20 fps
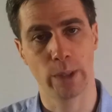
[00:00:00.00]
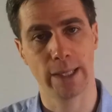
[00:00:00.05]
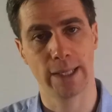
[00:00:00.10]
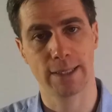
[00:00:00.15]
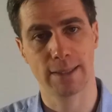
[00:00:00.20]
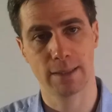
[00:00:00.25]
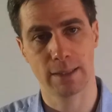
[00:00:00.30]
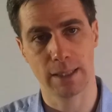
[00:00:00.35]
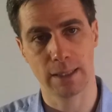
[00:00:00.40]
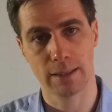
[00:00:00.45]

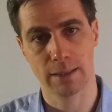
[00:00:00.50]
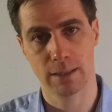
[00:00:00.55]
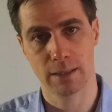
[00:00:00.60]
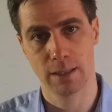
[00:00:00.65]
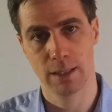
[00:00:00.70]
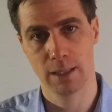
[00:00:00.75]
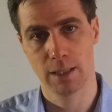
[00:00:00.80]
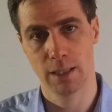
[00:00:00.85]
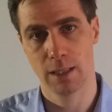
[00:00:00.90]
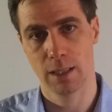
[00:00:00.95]
extent
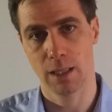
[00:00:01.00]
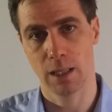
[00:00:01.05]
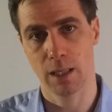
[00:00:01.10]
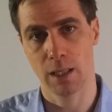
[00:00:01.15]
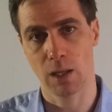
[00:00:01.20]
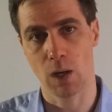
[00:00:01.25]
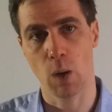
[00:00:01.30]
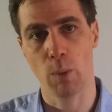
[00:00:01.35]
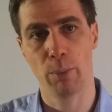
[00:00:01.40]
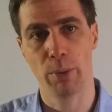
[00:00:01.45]

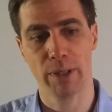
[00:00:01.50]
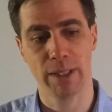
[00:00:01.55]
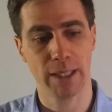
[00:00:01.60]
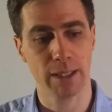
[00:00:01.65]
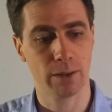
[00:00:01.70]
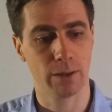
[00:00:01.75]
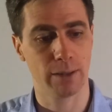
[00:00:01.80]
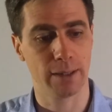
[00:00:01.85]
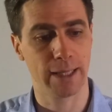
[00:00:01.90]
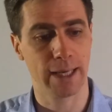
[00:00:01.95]
opening
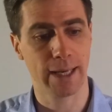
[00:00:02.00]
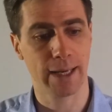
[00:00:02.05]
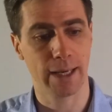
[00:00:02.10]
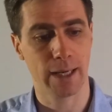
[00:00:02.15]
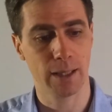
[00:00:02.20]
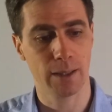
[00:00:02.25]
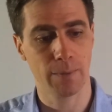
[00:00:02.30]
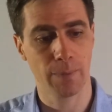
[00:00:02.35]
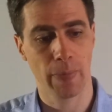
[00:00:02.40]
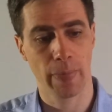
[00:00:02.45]
the
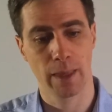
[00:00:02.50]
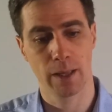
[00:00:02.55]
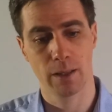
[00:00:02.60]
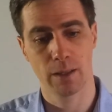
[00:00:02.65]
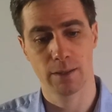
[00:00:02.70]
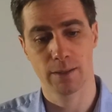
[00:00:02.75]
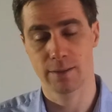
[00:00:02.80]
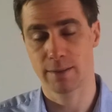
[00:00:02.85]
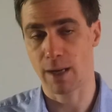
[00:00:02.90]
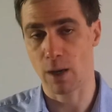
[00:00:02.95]
data,
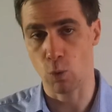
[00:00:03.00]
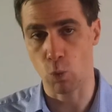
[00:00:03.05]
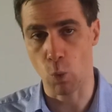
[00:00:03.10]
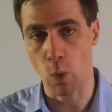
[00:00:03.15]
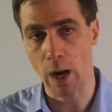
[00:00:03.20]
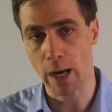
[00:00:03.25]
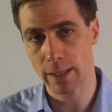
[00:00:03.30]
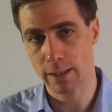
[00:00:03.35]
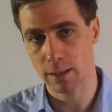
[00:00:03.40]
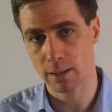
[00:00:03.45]
star
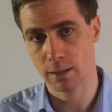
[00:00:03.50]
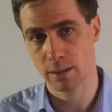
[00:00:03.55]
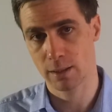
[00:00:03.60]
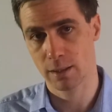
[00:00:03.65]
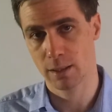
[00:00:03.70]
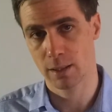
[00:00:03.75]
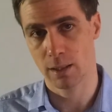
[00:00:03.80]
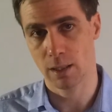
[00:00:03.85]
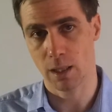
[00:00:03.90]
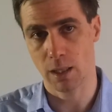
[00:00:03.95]
1,
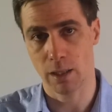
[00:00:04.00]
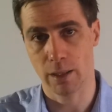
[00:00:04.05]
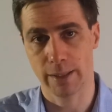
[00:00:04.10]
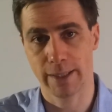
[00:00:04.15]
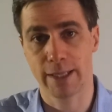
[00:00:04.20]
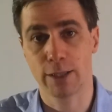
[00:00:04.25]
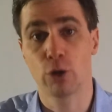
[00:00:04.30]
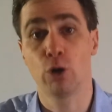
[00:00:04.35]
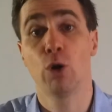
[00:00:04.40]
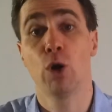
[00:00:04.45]
can go